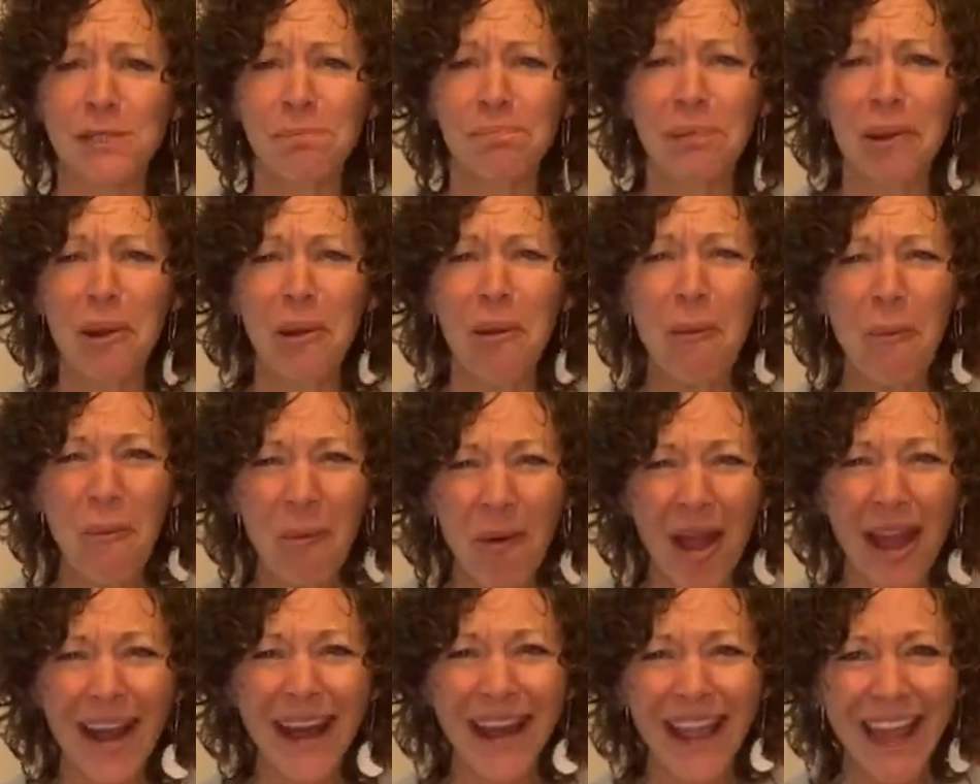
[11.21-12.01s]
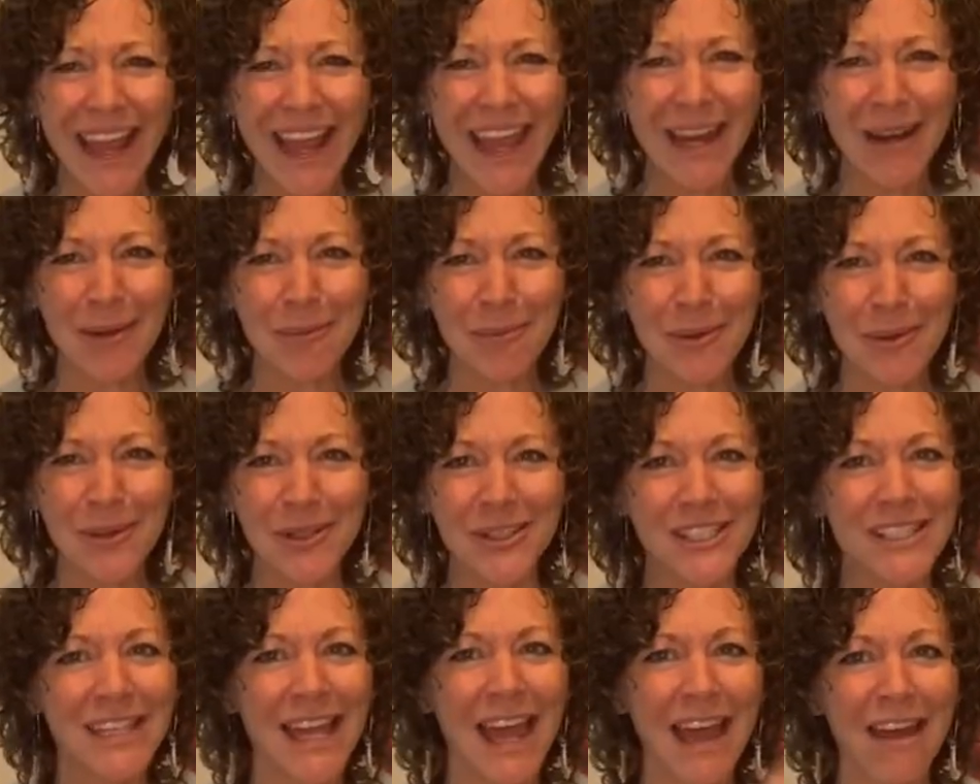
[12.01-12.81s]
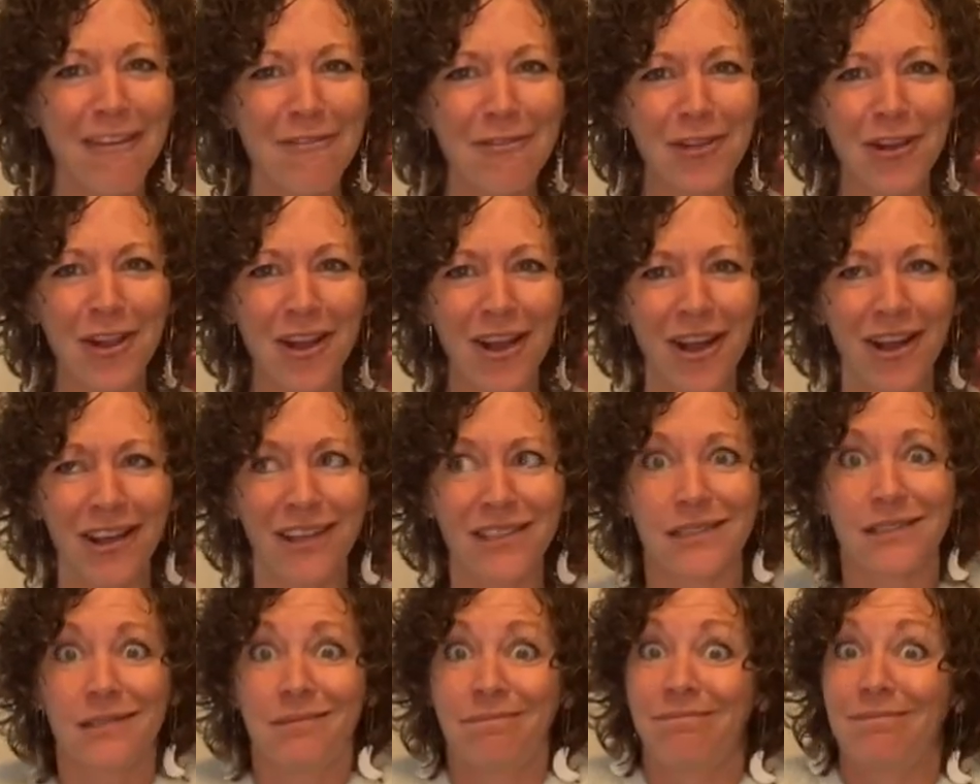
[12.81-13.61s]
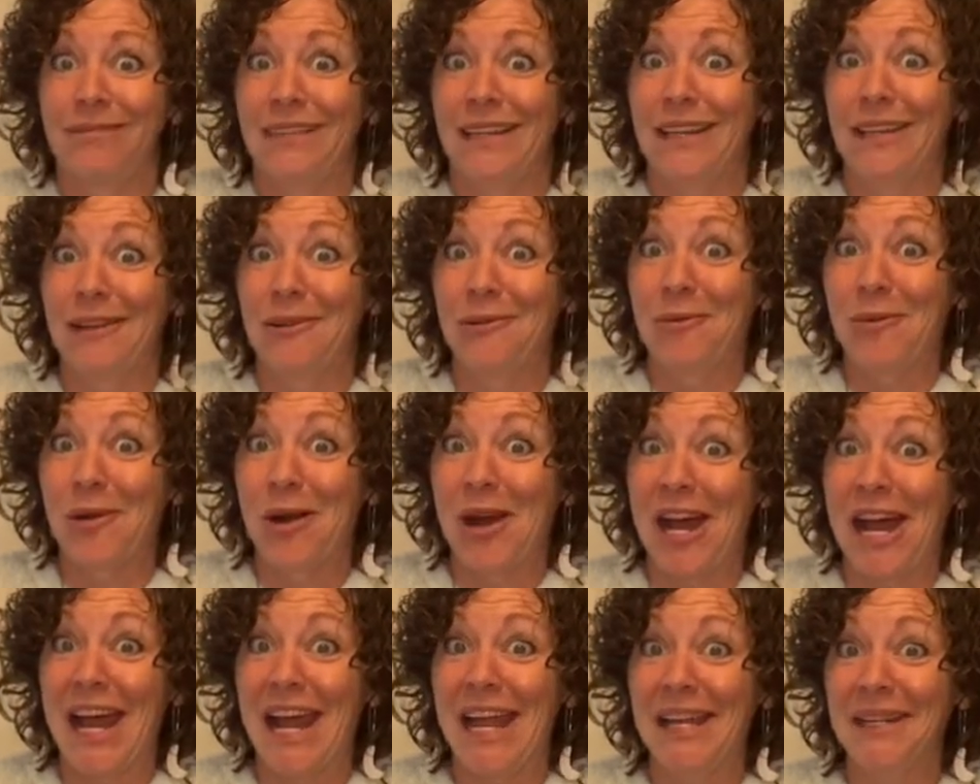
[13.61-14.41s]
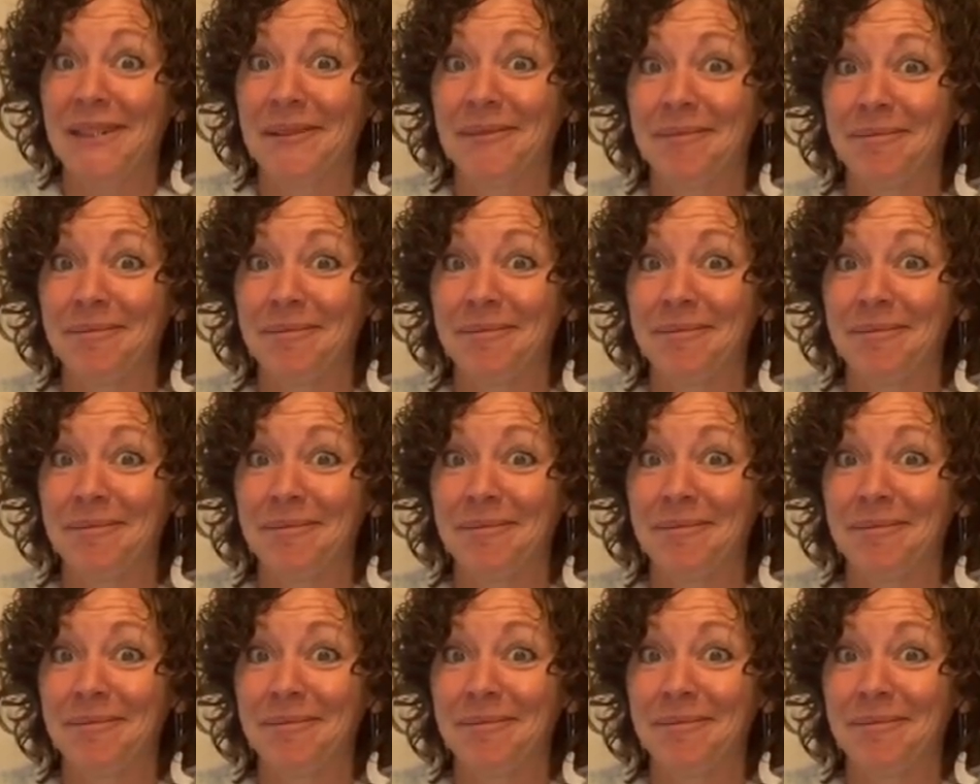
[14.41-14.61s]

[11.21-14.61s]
But what animals have claws and why?